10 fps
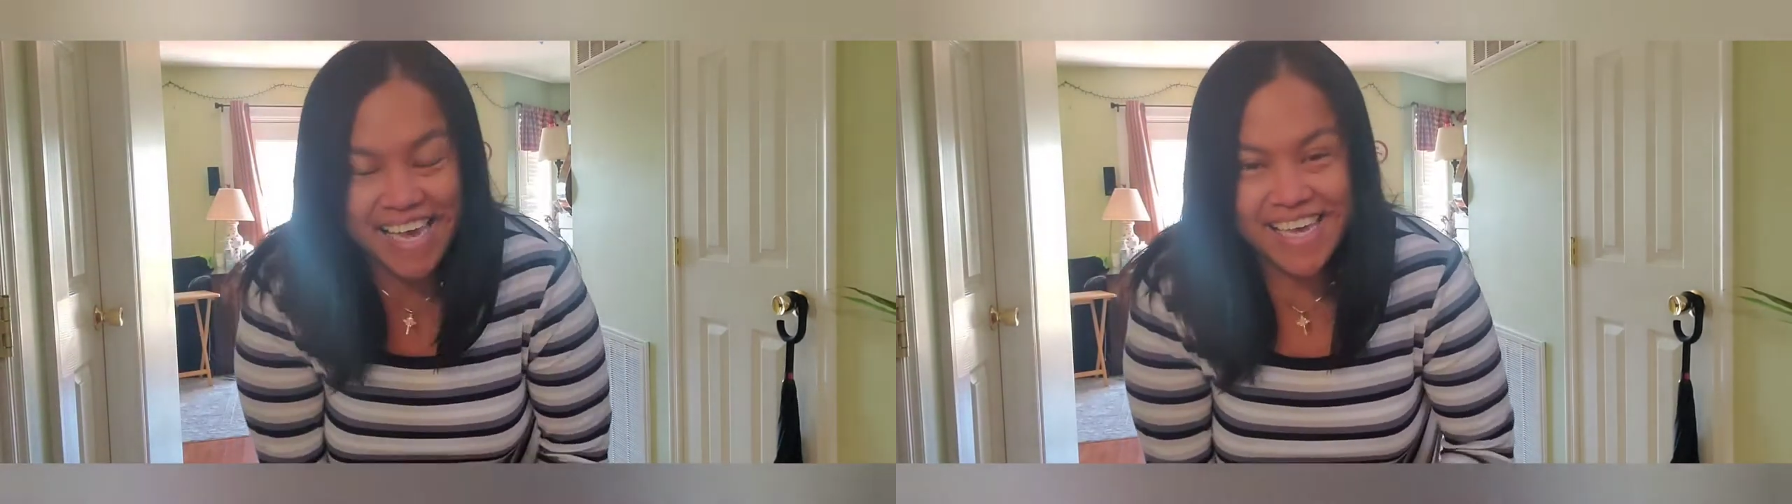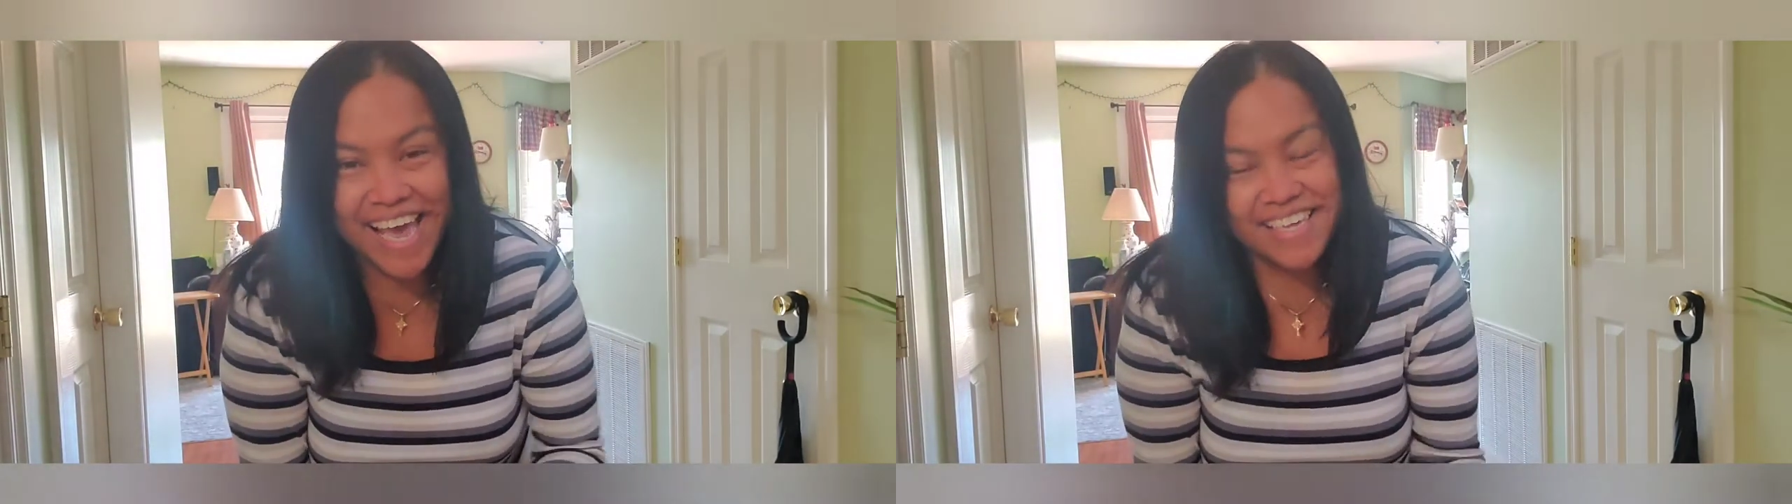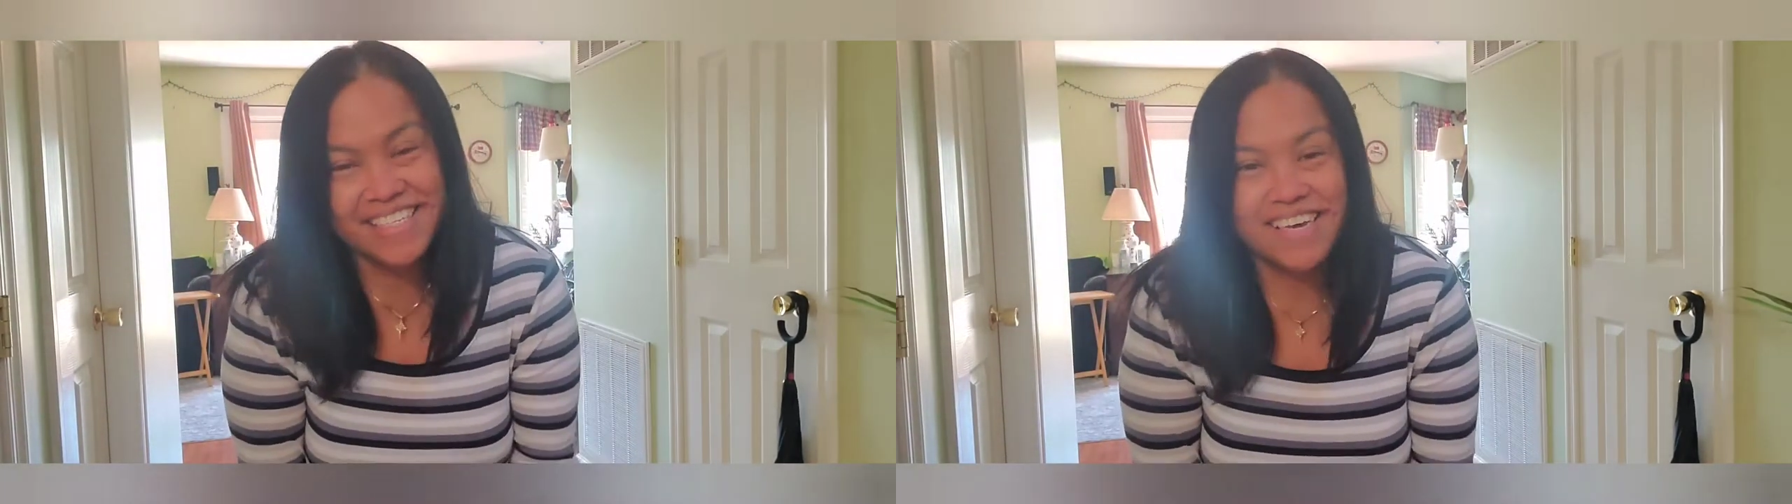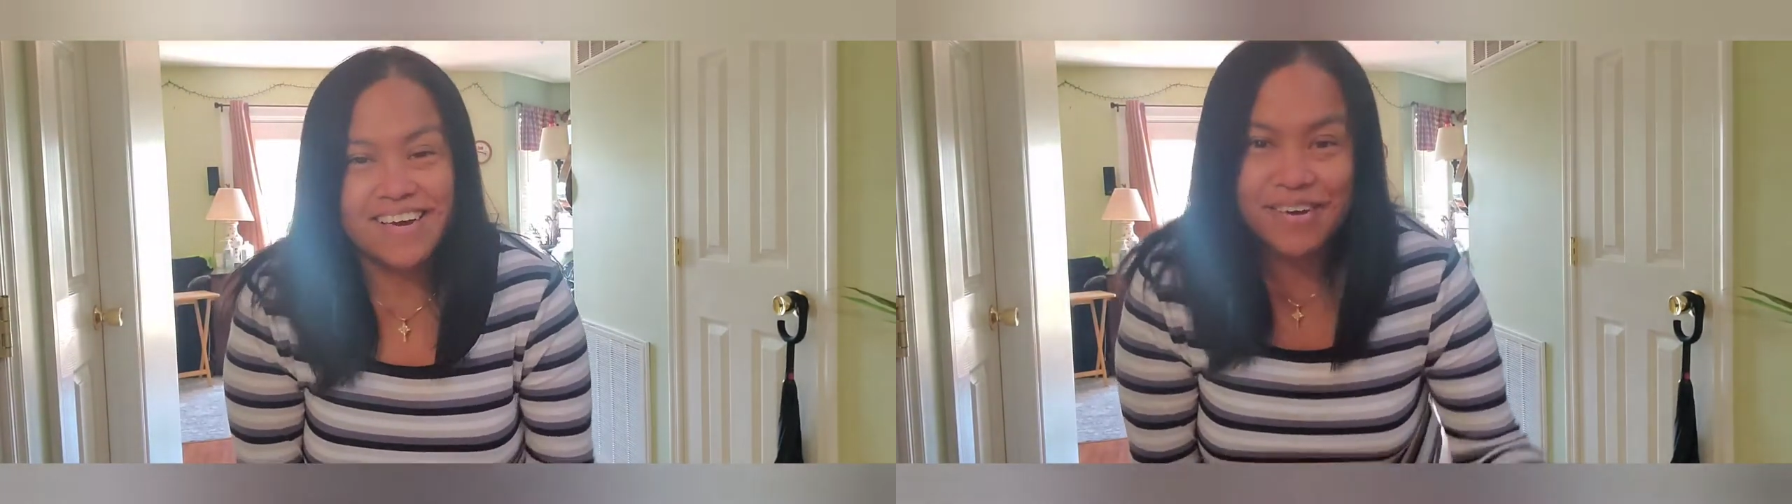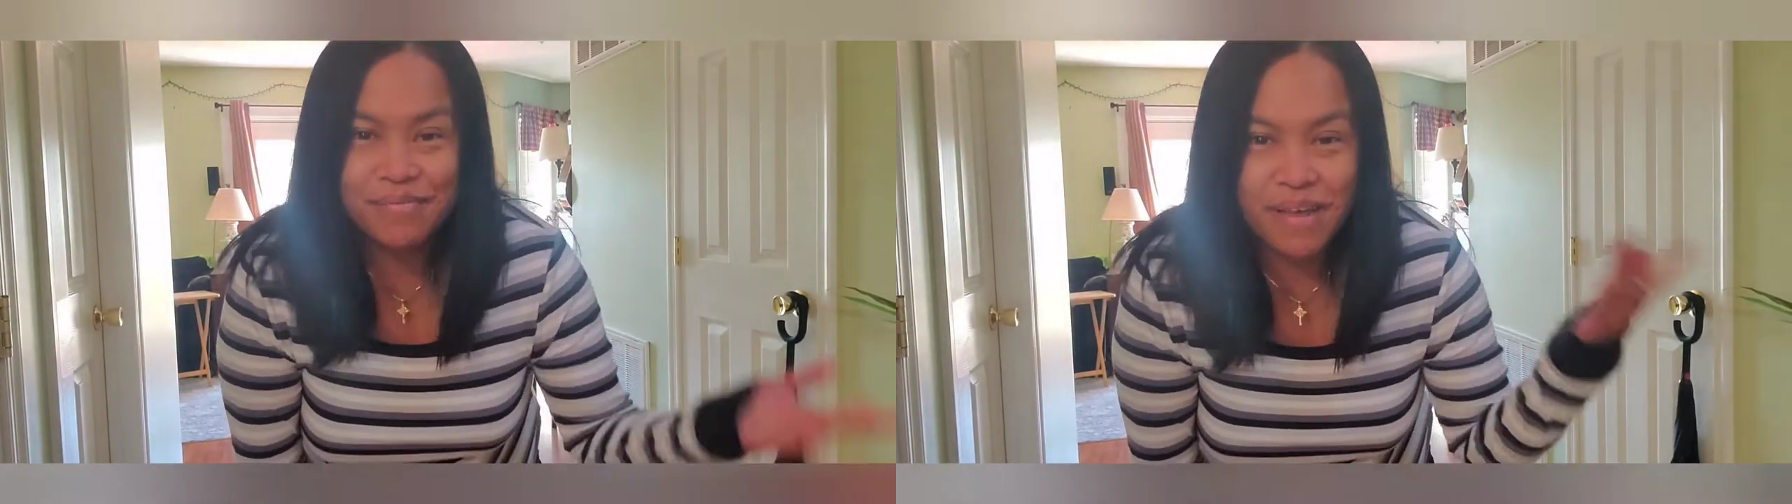Yes,
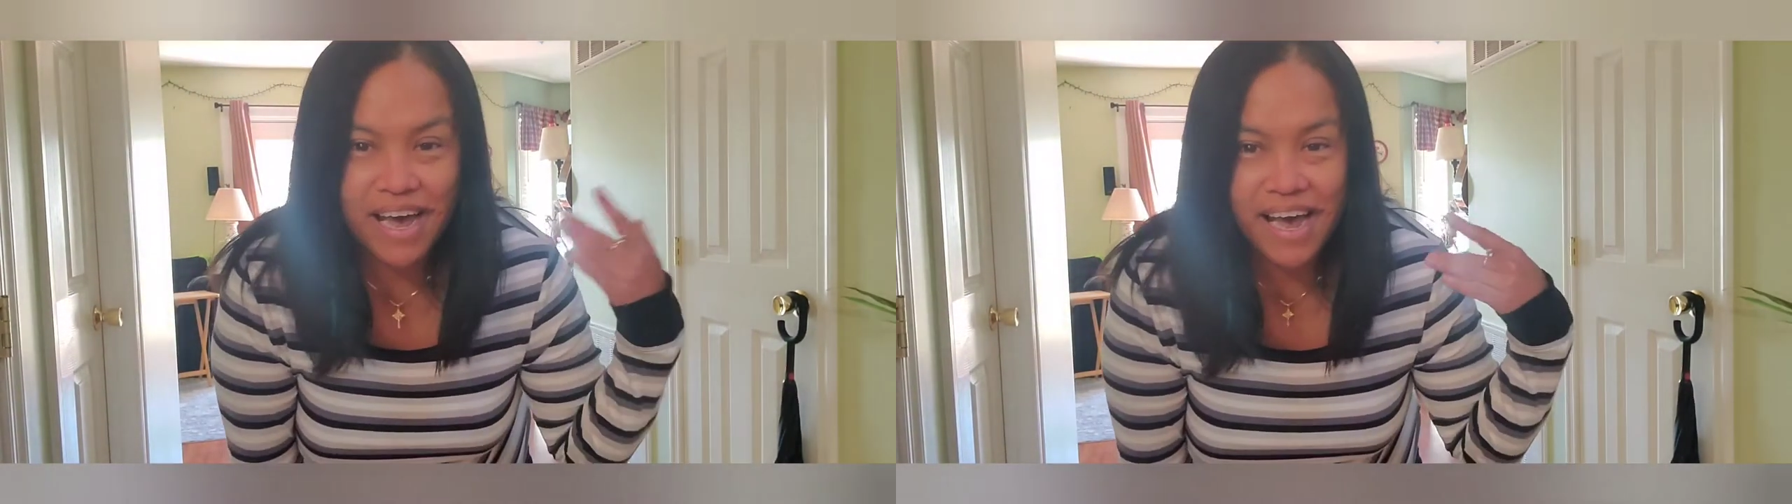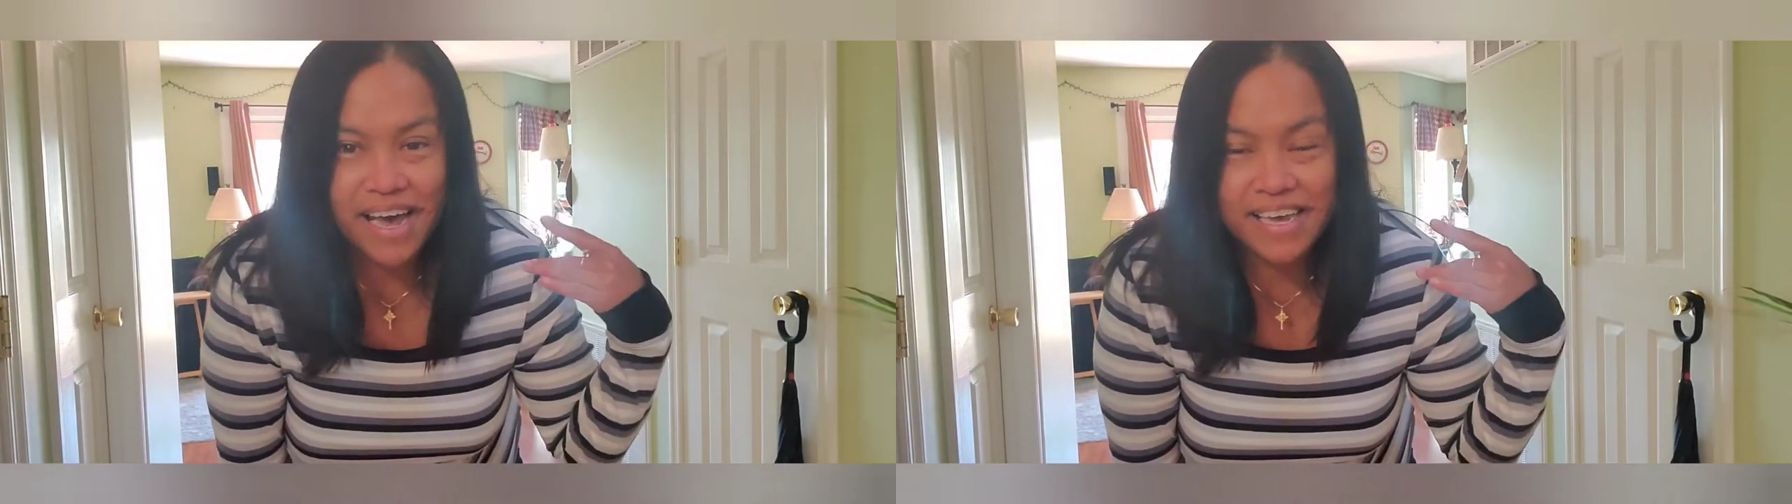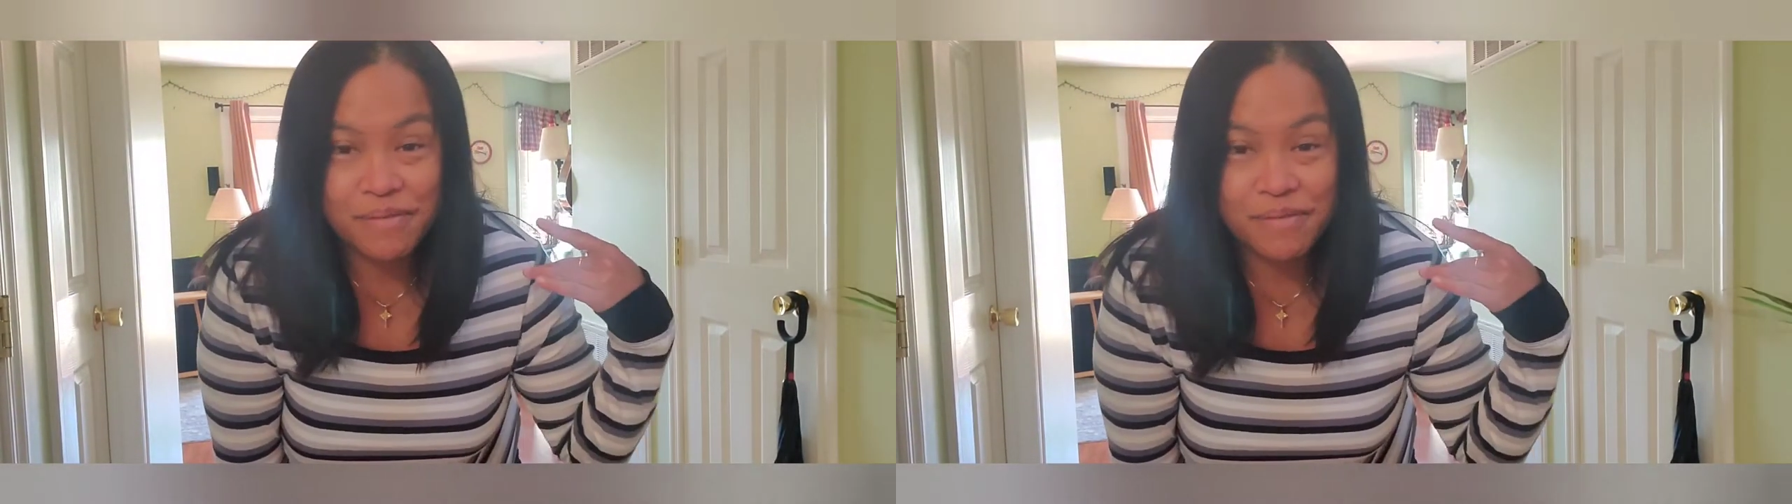I